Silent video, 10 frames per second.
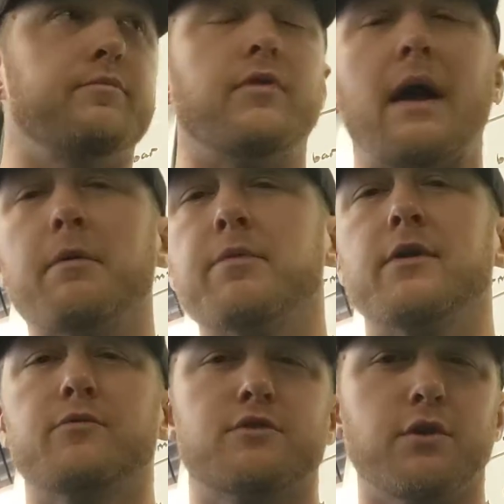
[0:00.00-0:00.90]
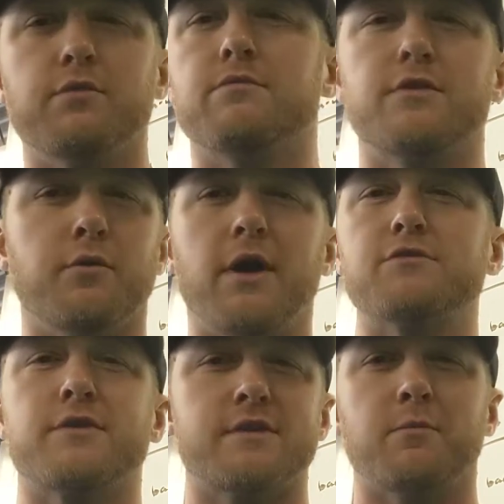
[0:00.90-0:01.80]
Probably
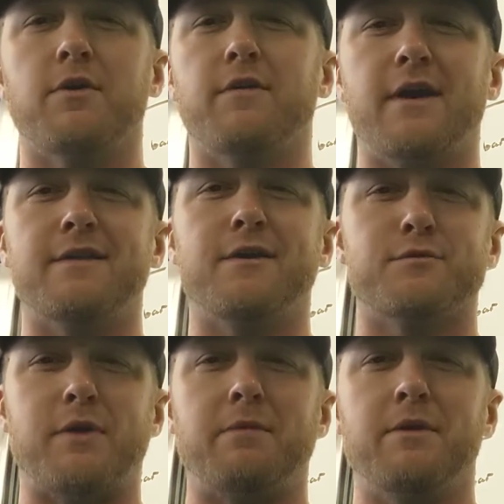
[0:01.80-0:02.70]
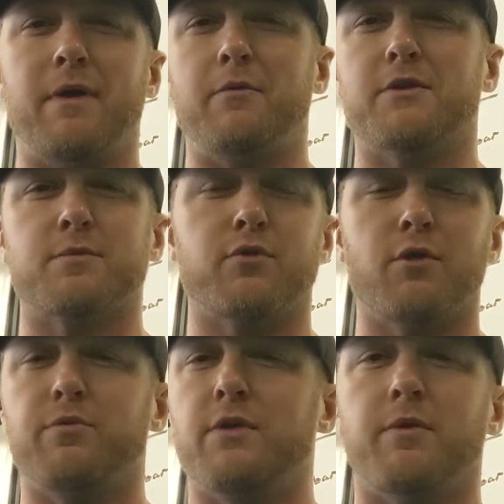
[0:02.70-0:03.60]
200, somewhere around there is probably about what's
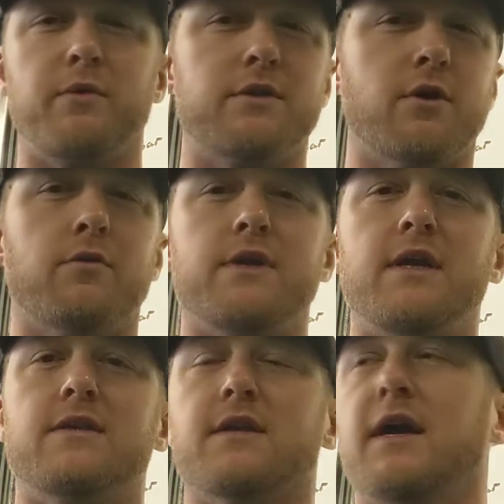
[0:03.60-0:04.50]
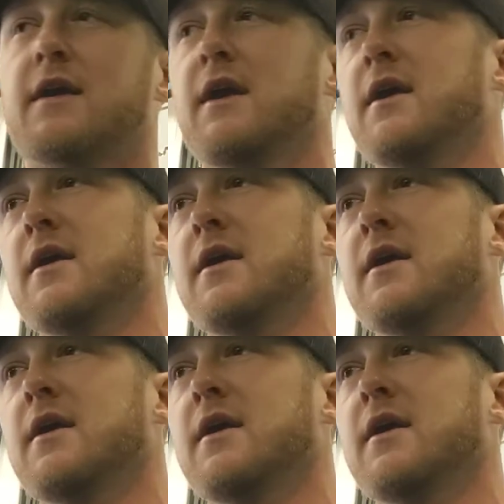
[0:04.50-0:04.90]
appropriate, but we don't need to